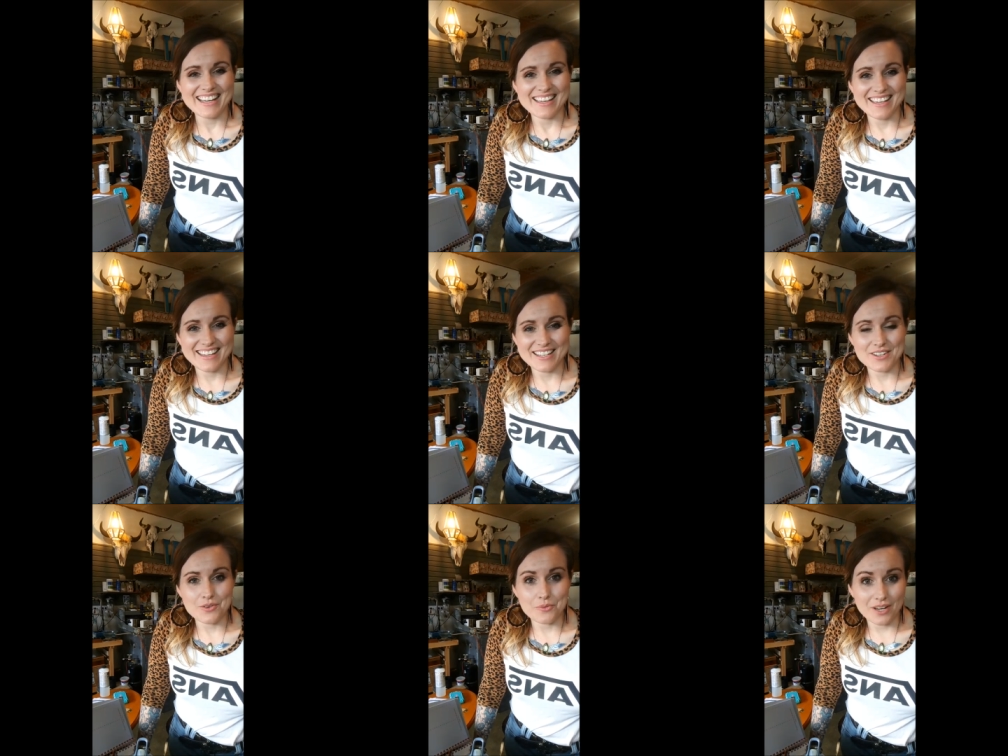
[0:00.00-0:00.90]

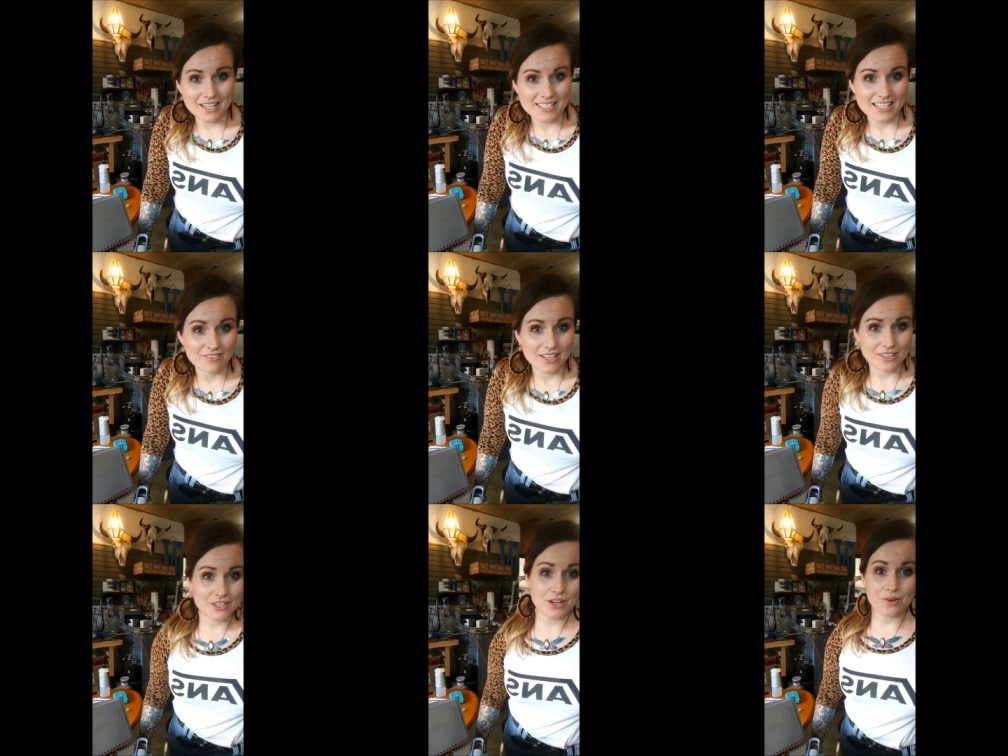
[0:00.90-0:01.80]
And wanted to give
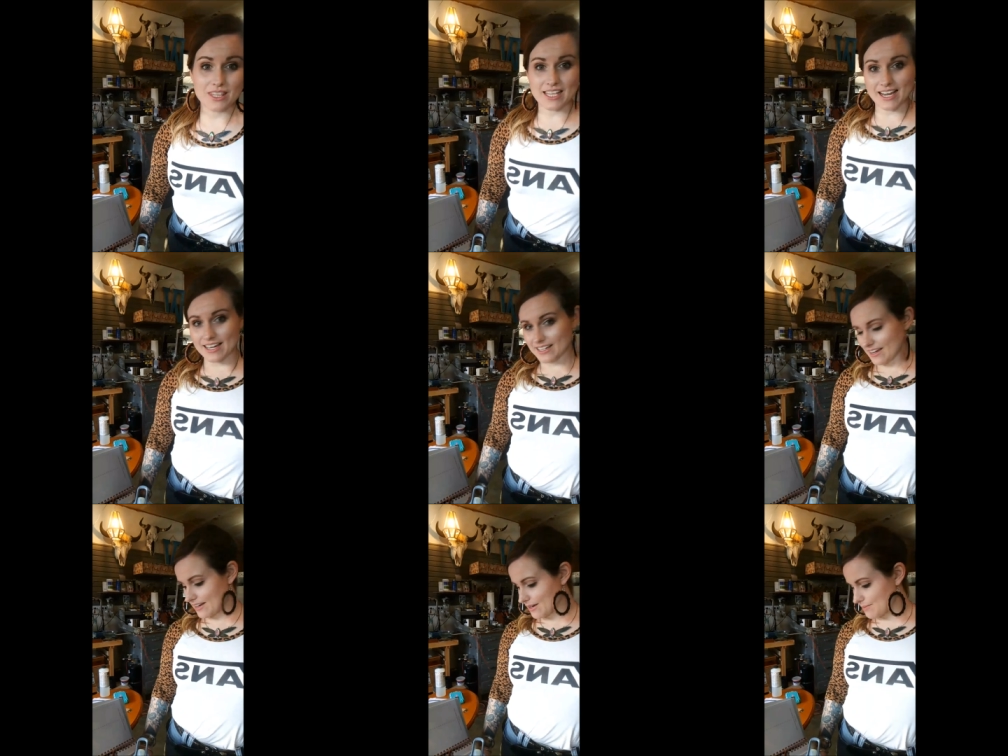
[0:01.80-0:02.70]
another go at that.
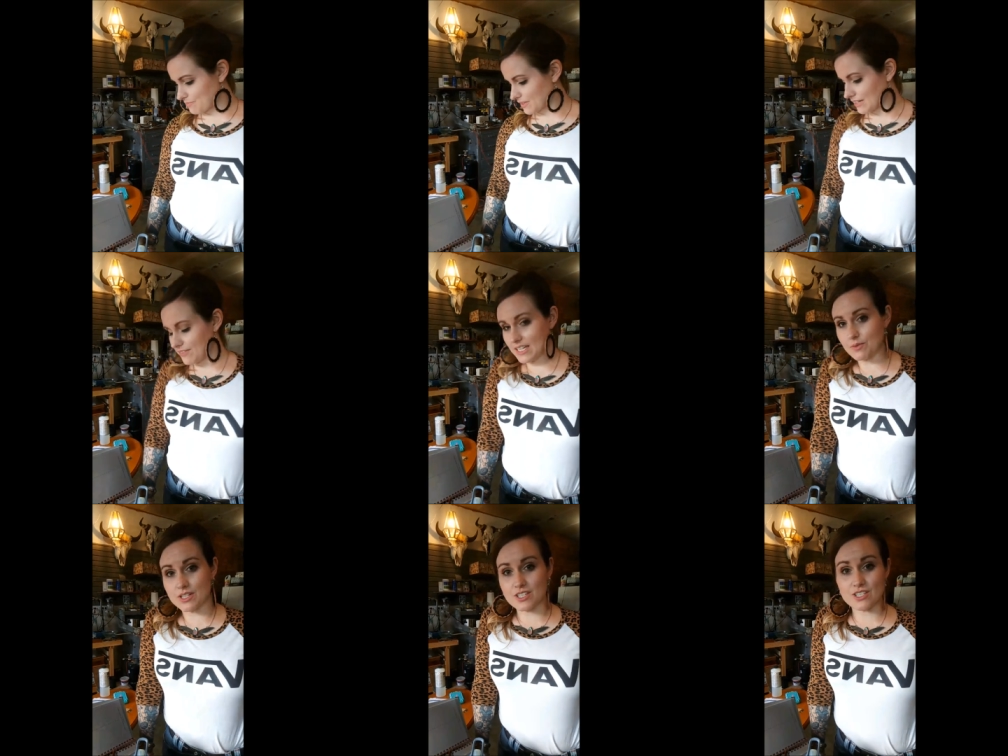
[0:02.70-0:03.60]
Um, if
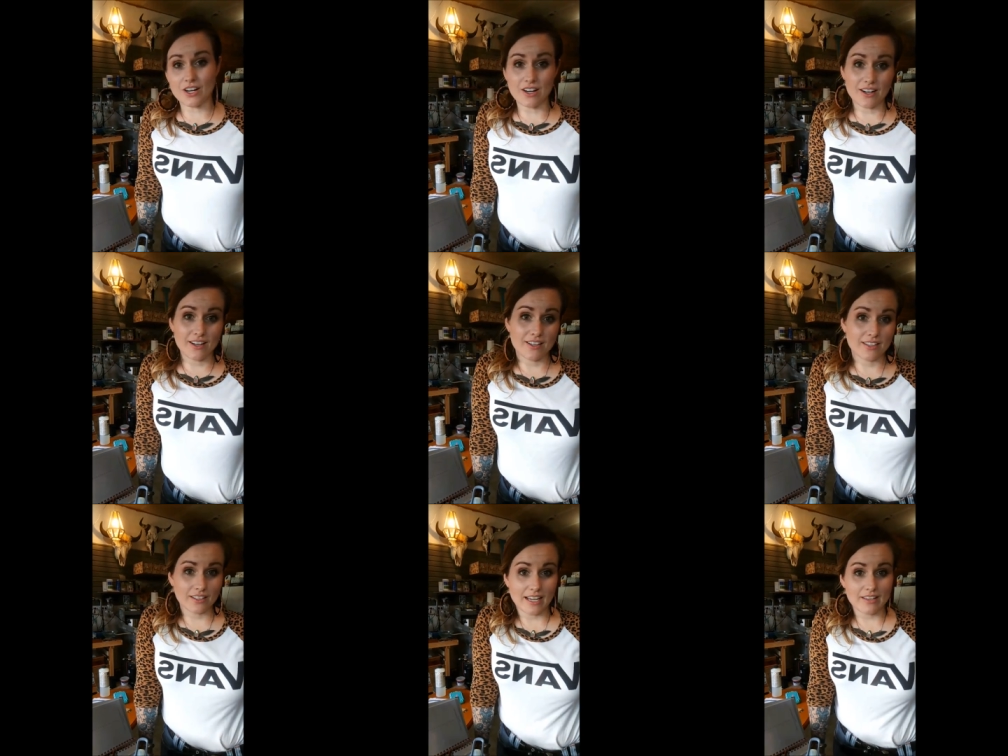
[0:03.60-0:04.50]
anyone saw
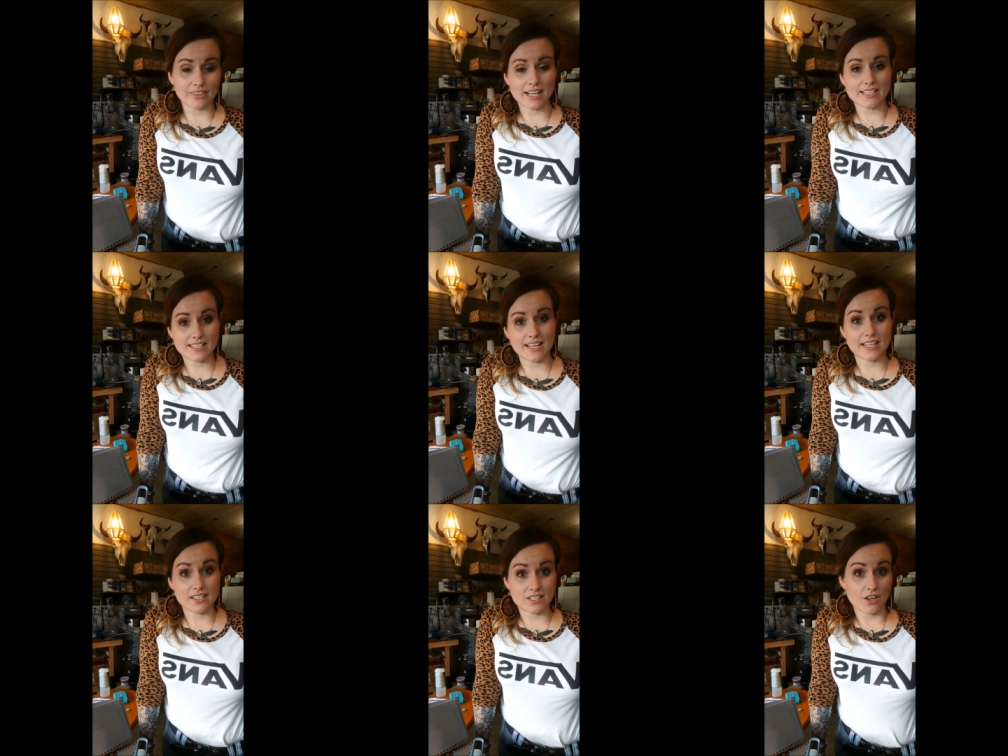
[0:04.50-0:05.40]
the live last night
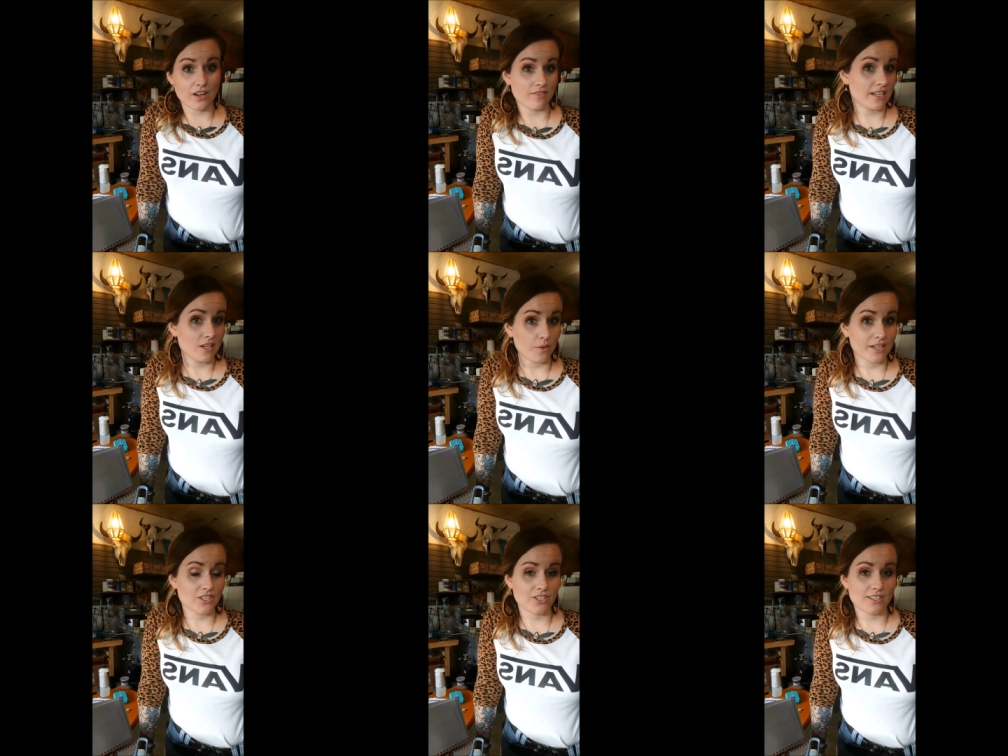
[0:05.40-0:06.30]
and has thought of any
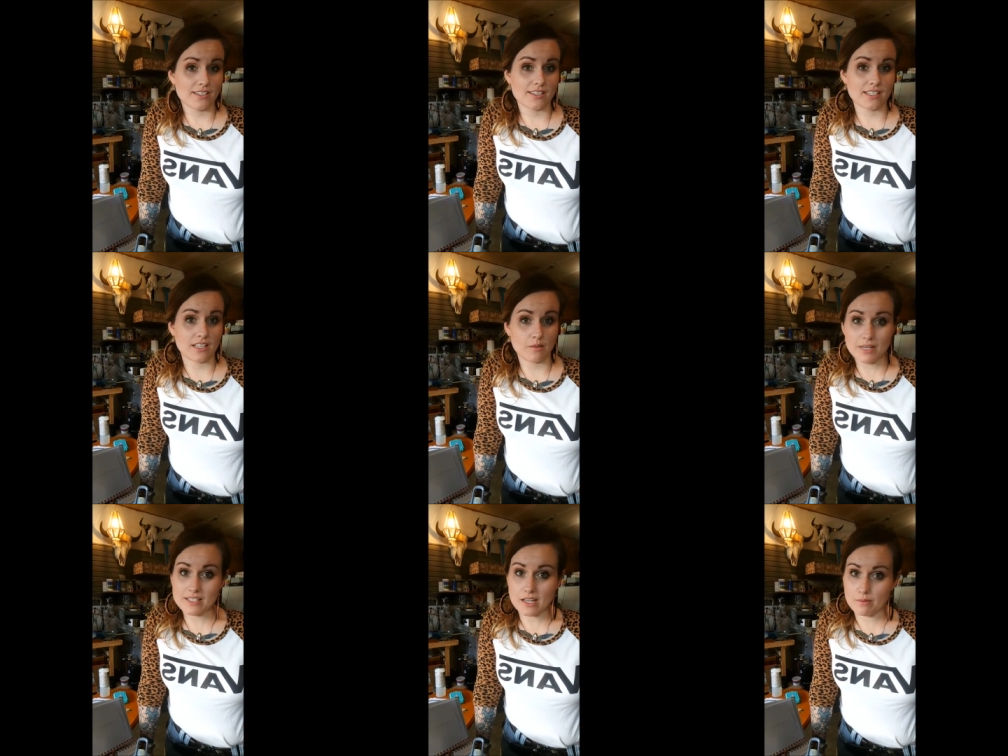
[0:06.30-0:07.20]
questions in the
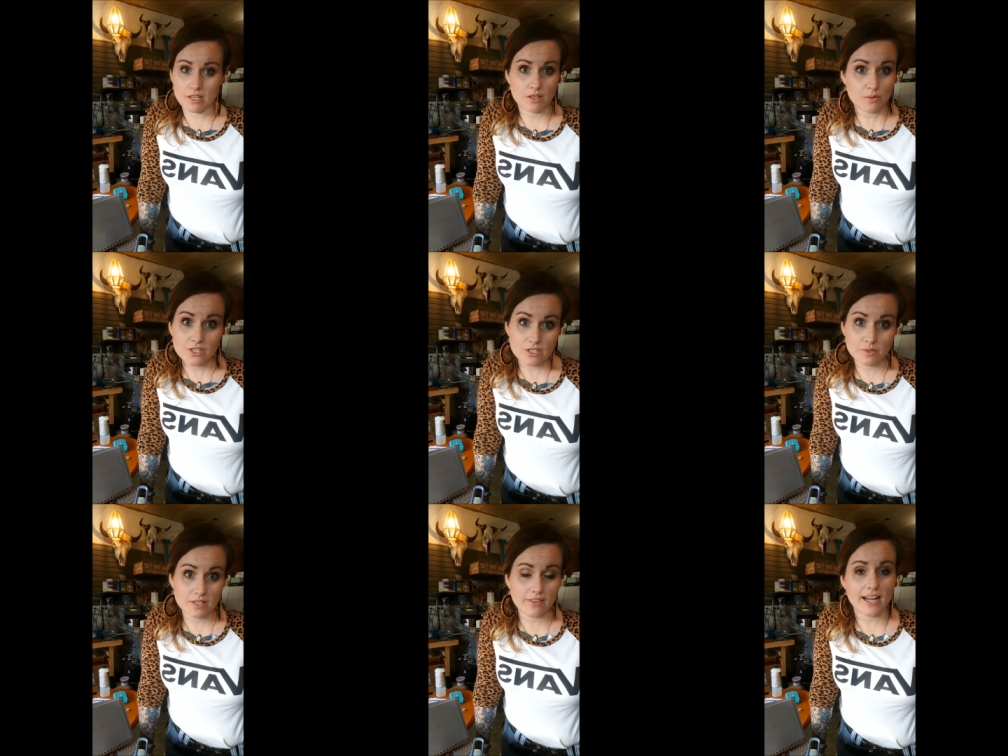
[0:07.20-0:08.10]
meantime that you wish you
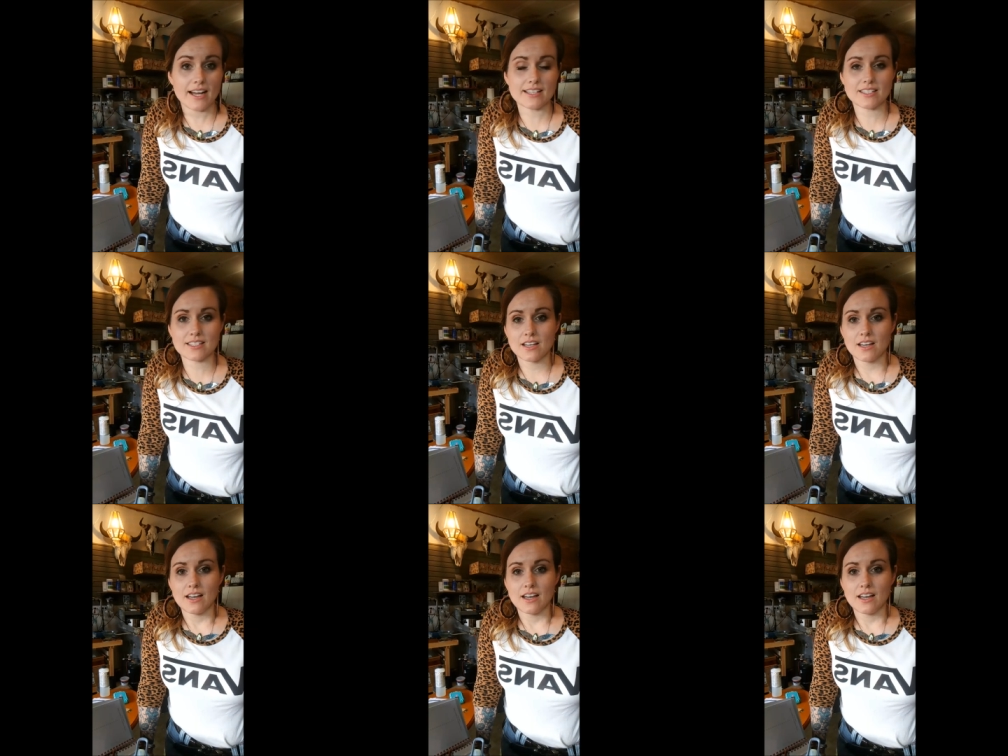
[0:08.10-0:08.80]
would have asked,